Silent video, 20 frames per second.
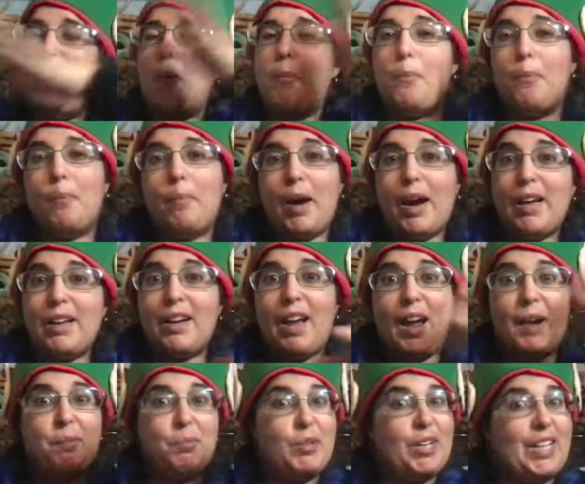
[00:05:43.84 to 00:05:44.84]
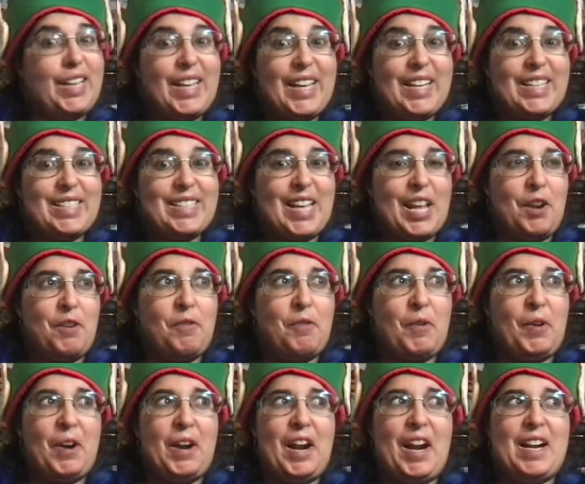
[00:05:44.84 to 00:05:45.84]
but I'm really excited
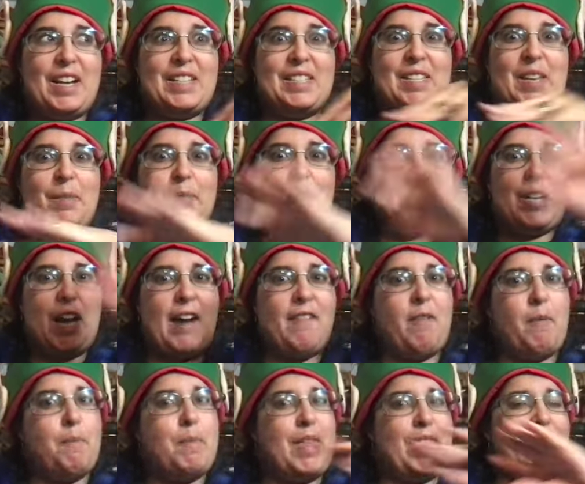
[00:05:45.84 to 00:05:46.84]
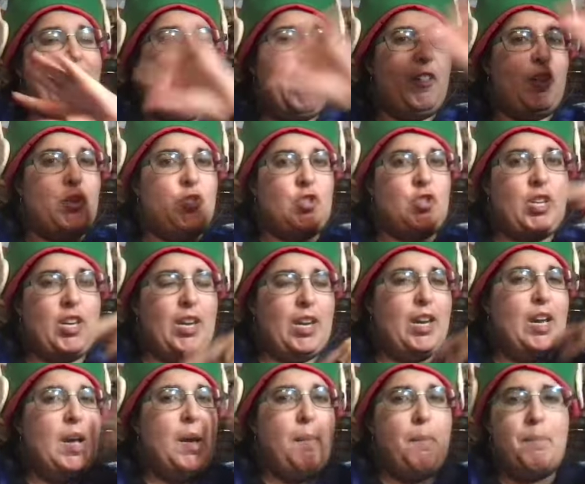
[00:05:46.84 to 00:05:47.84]
for it, and it seems to have a mythology,
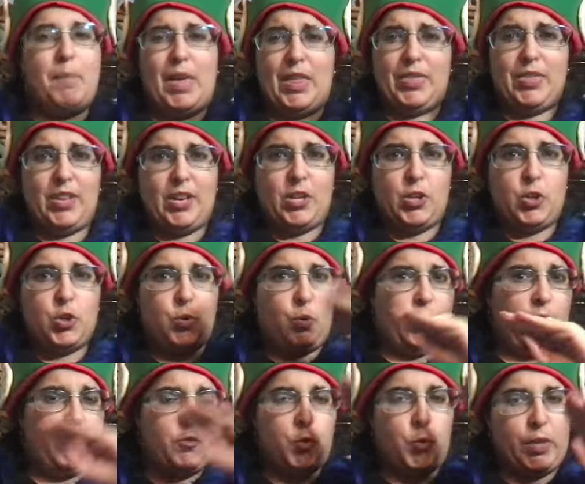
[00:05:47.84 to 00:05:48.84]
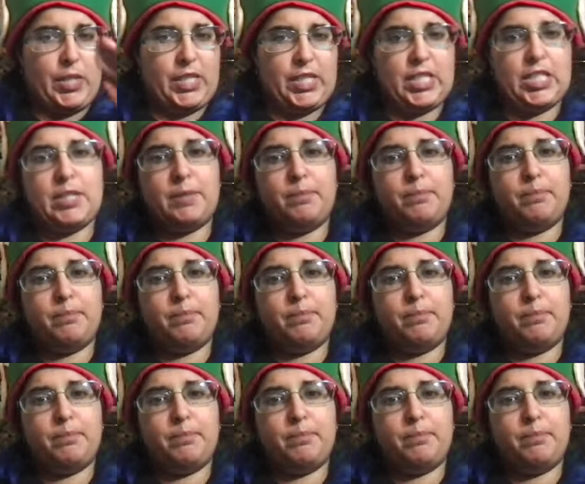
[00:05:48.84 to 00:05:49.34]
myth sort of twist.